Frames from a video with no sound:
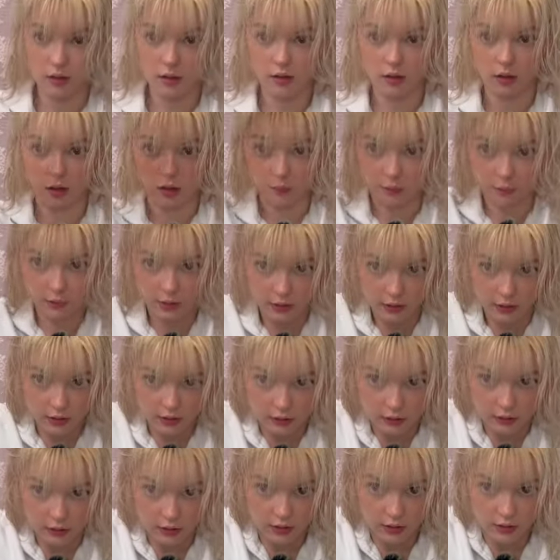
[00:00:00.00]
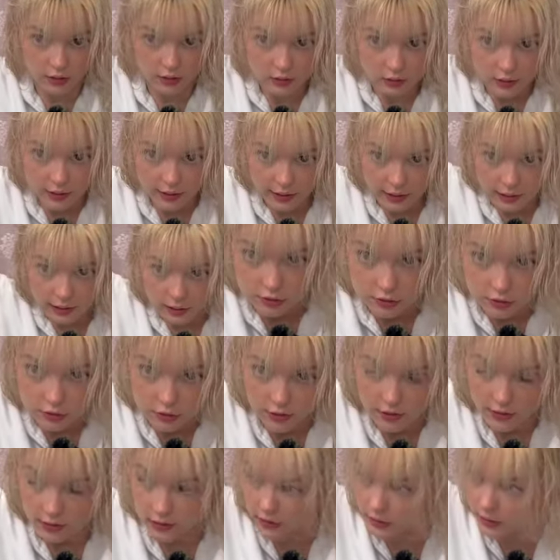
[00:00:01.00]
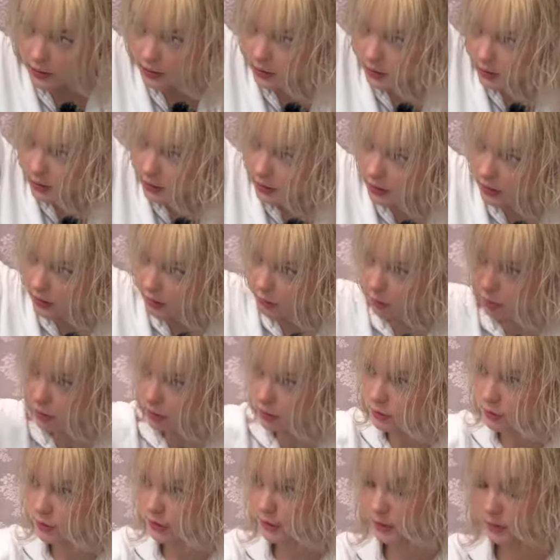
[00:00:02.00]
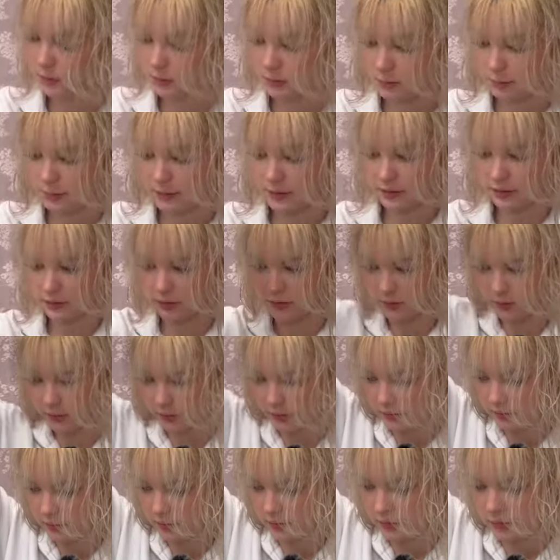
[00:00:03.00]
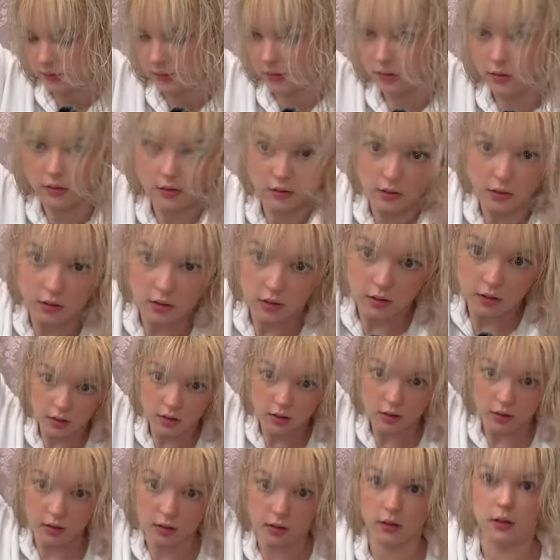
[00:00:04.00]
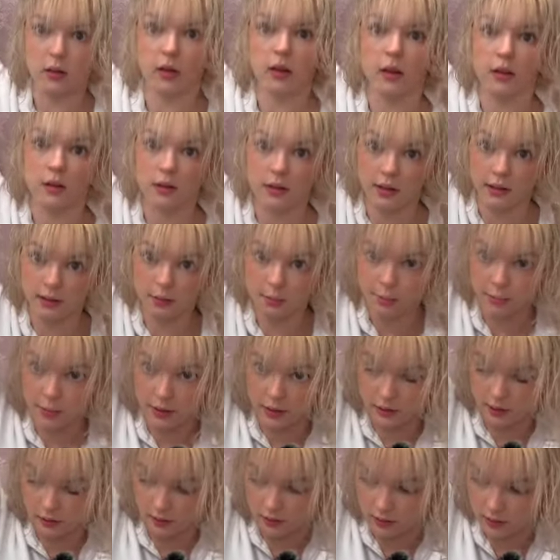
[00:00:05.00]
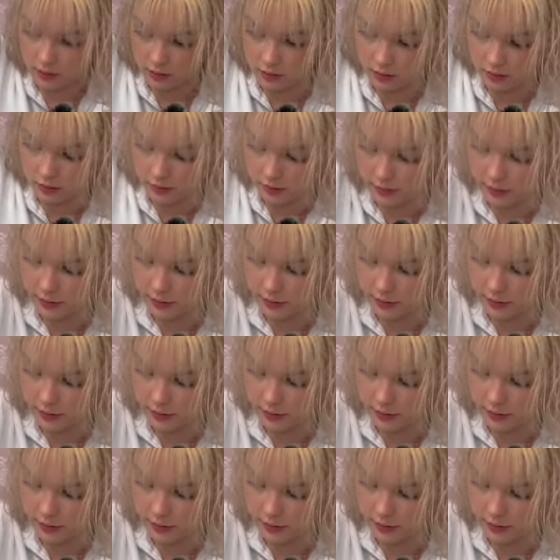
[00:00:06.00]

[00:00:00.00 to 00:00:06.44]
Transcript: I'm gonna just like gently brush it a little bit just so it's not like bending and going